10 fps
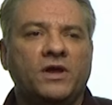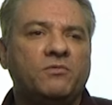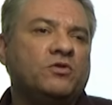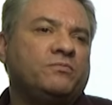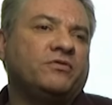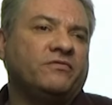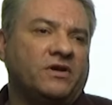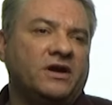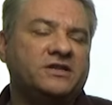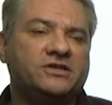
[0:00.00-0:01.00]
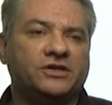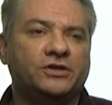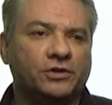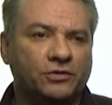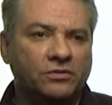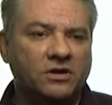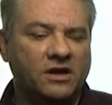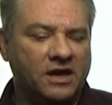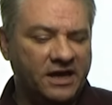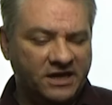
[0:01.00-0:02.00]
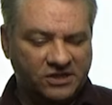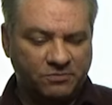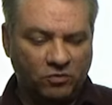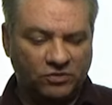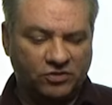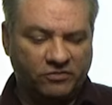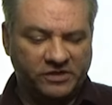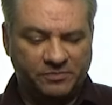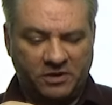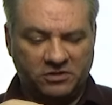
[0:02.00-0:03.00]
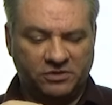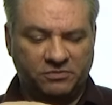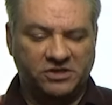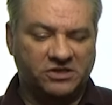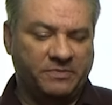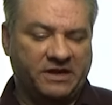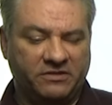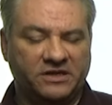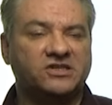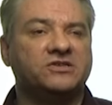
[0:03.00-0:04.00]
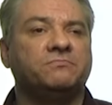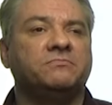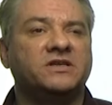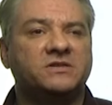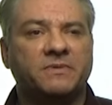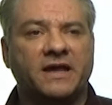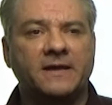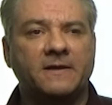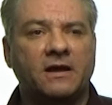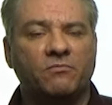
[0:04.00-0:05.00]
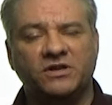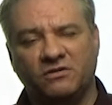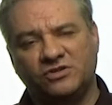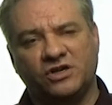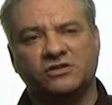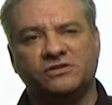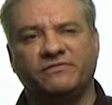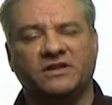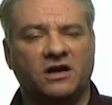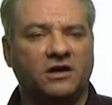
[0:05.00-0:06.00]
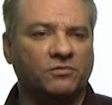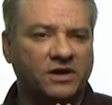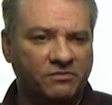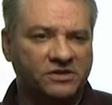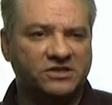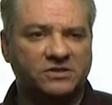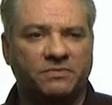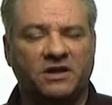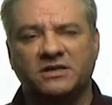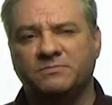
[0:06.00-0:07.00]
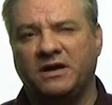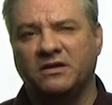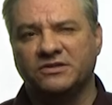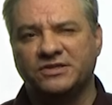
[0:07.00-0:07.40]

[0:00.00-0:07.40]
We would provide to you a small storage box, which is about this, this big, and we don't charge you for the hardware, we just supply it as part of the